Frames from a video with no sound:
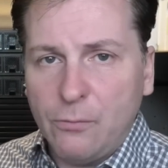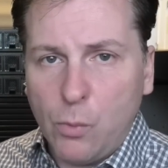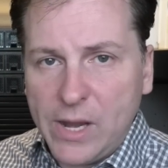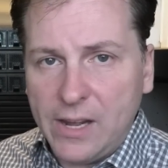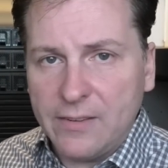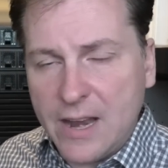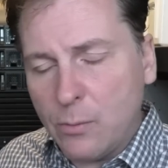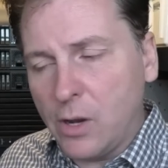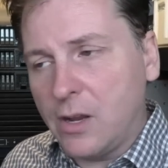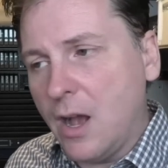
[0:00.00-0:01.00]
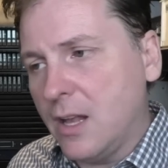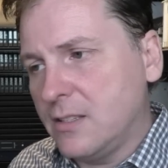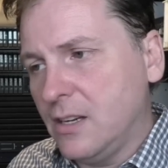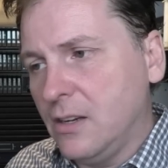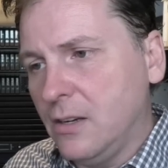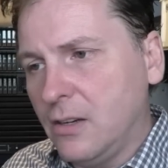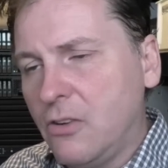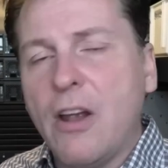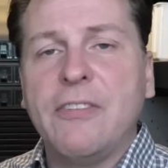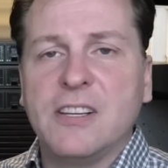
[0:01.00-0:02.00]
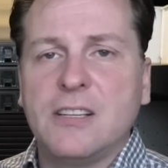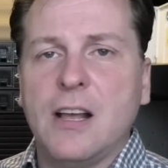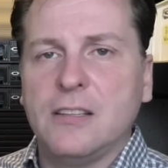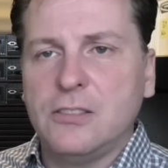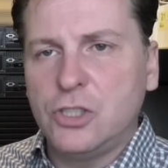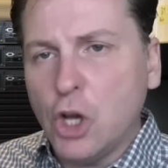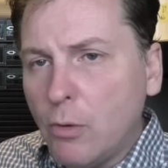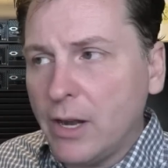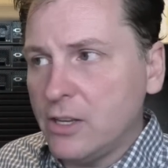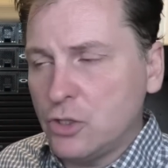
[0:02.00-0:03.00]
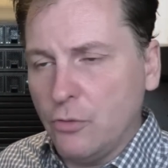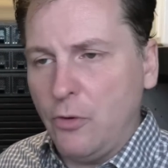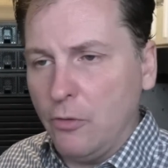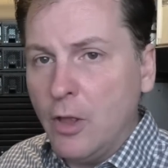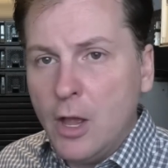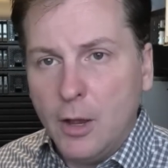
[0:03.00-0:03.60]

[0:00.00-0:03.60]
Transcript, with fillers: weird network cards and graphics cards, so on and so forth.